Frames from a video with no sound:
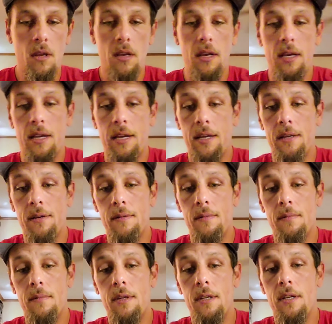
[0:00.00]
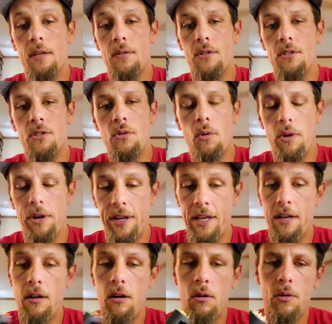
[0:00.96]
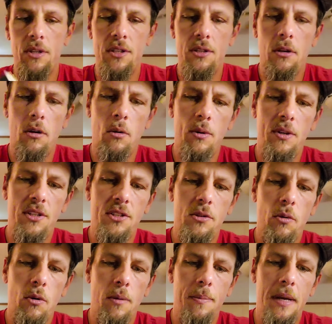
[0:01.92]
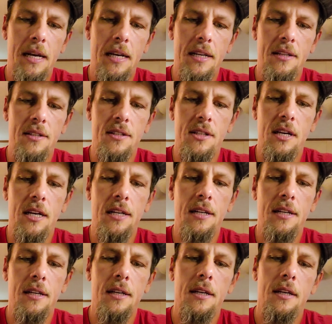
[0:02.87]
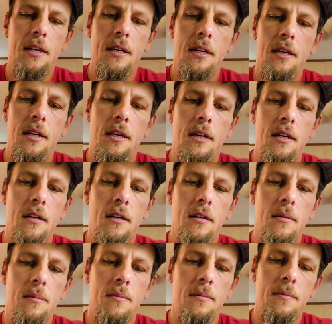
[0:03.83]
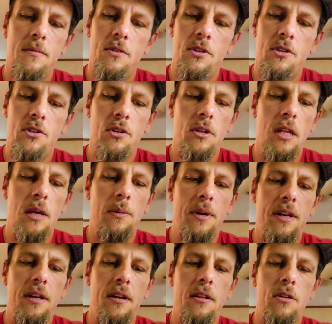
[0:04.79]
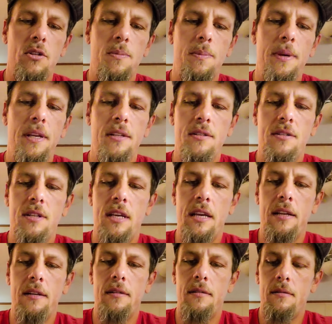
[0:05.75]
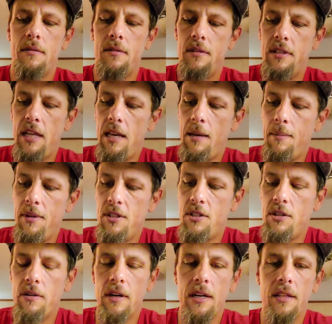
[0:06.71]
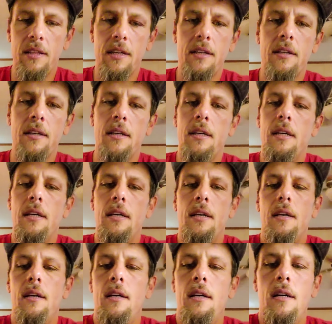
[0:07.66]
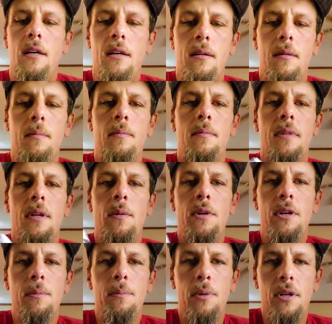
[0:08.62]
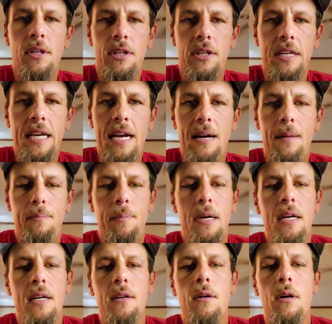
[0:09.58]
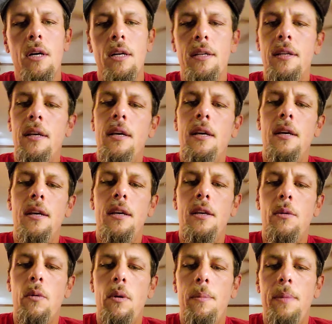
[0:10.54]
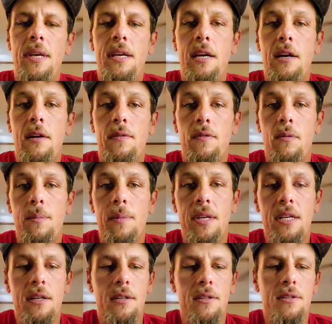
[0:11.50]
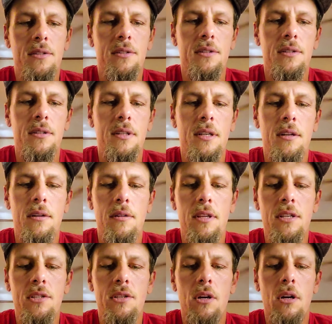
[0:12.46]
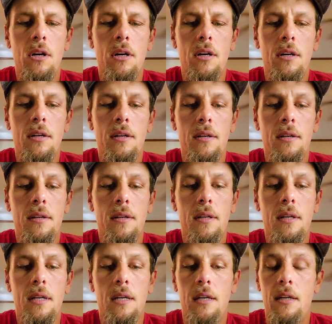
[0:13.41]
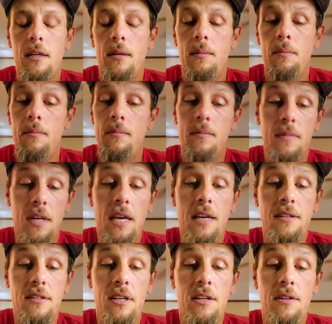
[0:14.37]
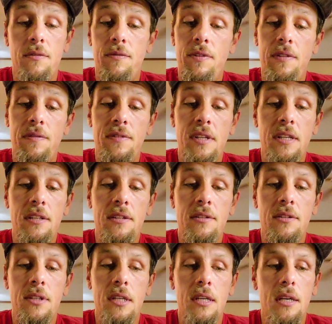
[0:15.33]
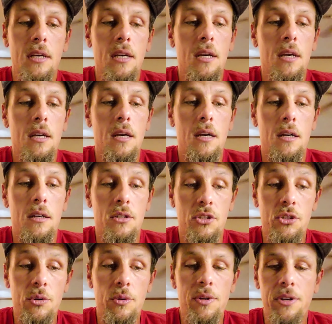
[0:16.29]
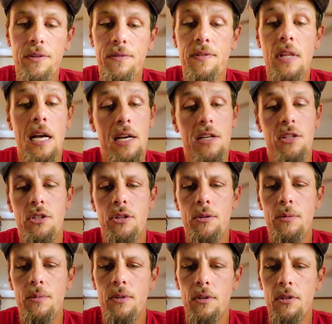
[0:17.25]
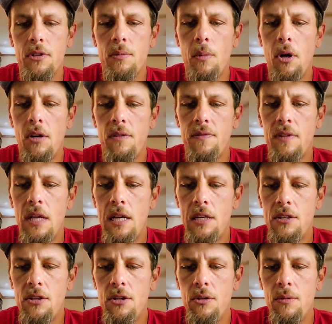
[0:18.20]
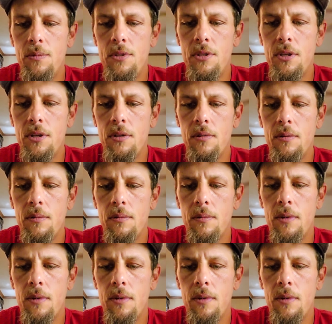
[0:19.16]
And storing it, always store it back inside, just so that way none of those pins get damaged or anything. Now when you're putting your cap back on, you want to be careful, because these are 1950s junior flash tubes. They're small flash tubes, so